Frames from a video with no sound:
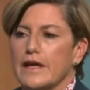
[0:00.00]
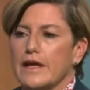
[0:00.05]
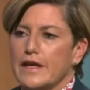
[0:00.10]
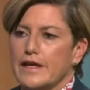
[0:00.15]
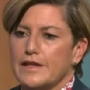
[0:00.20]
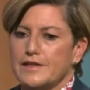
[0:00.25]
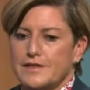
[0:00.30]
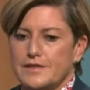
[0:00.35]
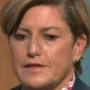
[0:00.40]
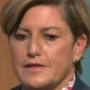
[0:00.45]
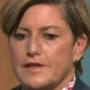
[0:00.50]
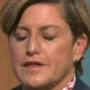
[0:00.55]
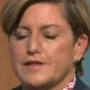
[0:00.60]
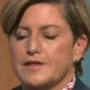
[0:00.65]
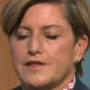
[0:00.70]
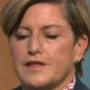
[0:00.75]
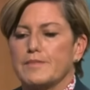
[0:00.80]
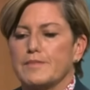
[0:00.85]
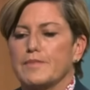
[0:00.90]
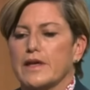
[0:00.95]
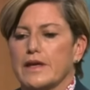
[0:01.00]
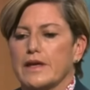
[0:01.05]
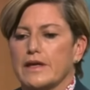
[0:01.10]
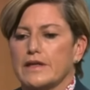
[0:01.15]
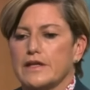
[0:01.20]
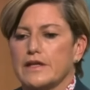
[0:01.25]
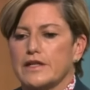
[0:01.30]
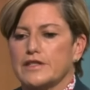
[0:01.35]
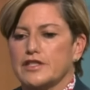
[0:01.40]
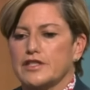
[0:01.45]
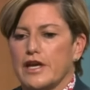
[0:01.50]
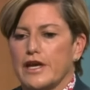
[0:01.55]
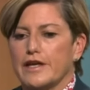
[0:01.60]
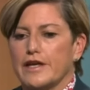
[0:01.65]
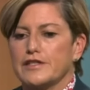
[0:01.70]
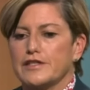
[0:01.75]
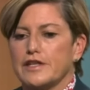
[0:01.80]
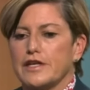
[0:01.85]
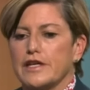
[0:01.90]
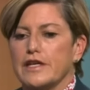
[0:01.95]
It's simply a
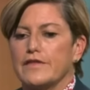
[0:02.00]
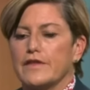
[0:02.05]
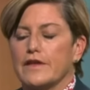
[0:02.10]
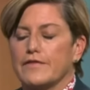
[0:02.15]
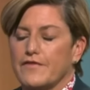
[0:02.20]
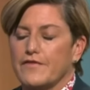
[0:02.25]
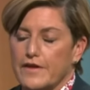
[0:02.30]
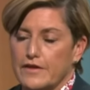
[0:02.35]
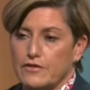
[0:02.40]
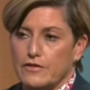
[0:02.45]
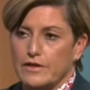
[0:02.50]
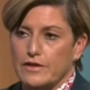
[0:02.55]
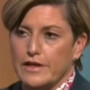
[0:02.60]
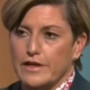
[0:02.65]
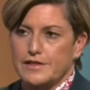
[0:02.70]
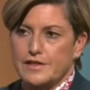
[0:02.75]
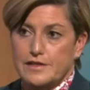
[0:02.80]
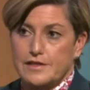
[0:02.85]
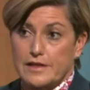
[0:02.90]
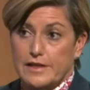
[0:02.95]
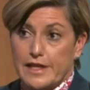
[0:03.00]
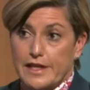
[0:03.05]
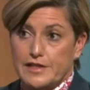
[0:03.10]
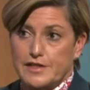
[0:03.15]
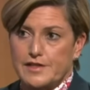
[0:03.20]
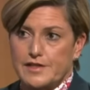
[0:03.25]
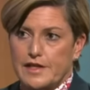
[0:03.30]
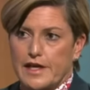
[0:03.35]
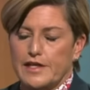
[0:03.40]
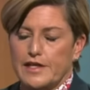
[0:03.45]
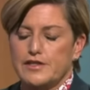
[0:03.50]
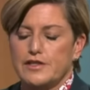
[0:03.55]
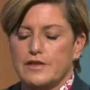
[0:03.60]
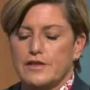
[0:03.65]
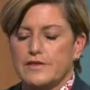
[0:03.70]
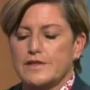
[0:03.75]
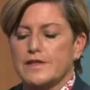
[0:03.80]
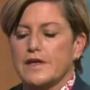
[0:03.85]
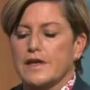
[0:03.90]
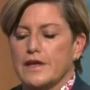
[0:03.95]
change in the federal legislation
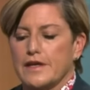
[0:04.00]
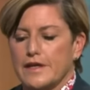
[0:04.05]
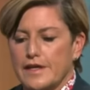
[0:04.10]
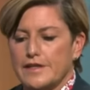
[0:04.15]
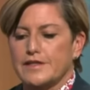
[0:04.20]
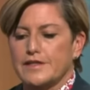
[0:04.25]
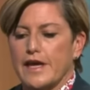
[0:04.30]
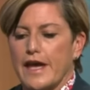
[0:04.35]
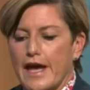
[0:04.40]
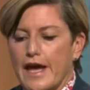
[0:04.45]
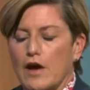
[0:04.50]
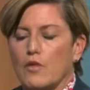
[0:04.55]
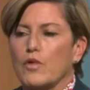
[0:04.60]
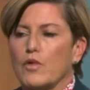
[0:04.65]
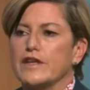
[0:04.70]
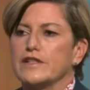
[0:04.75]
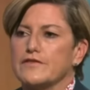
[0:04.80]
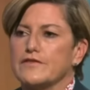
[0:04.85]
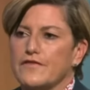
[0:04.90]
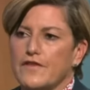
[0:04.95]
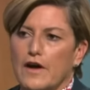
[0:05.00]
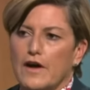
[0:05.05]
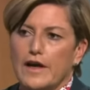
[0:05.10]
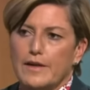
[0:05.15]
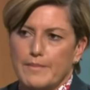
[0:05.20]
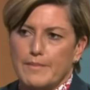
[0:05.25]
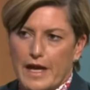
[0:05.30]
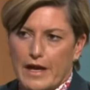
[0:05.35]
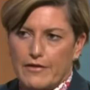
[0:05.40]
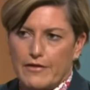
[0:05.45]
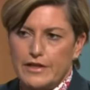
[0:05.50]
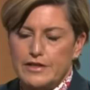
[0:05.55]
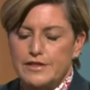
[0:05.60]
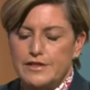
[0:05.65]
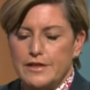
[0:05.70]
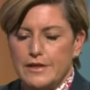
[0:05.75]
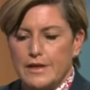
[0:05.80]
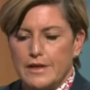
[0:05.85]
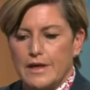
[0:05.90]
as to how we define marriage,